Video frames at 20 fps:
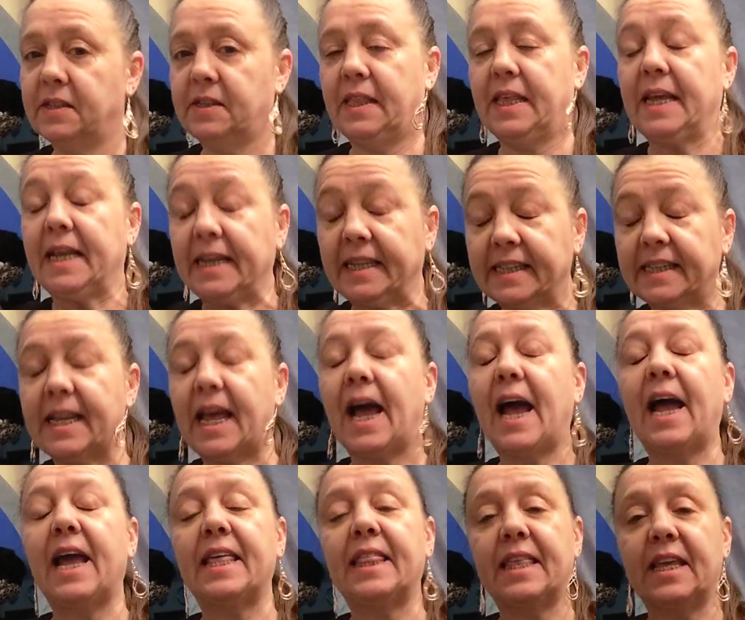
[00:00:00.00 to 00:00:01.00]
things
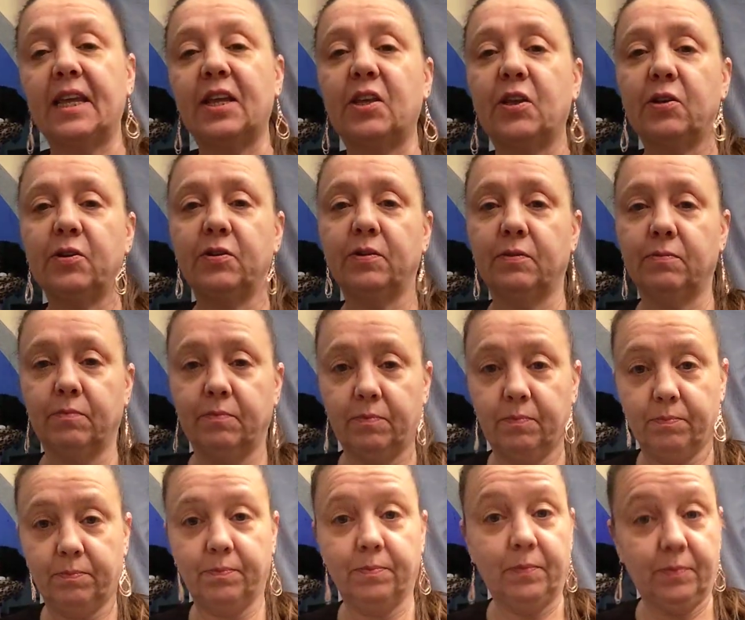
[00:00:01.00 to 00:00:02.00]
I think you
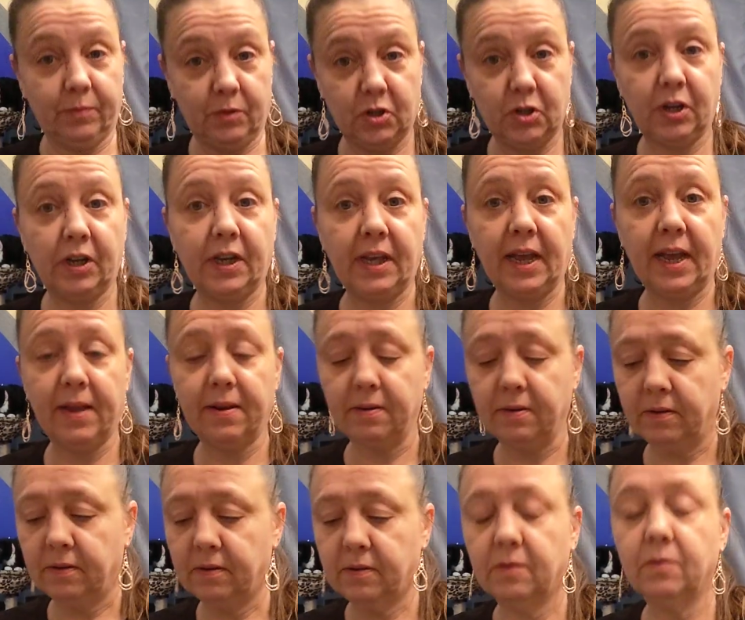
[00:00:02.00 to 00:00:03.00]
should
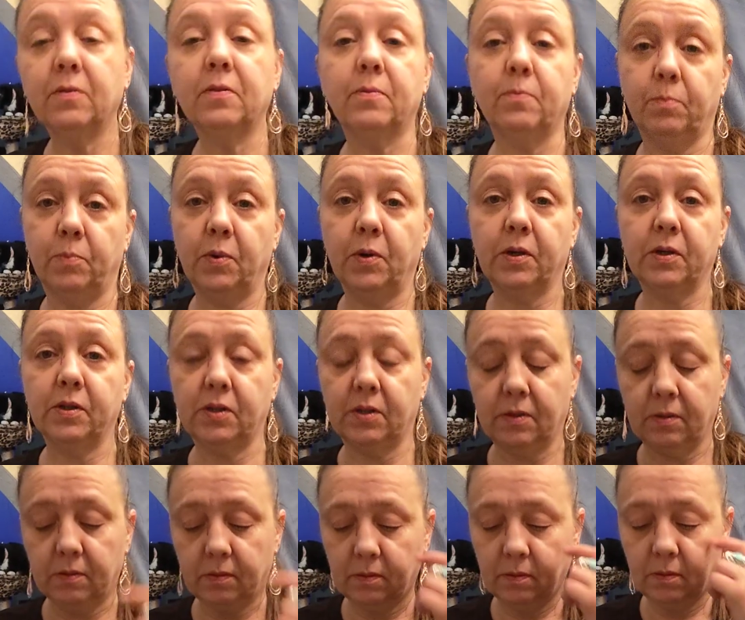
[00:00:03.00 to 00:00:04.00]
get, books.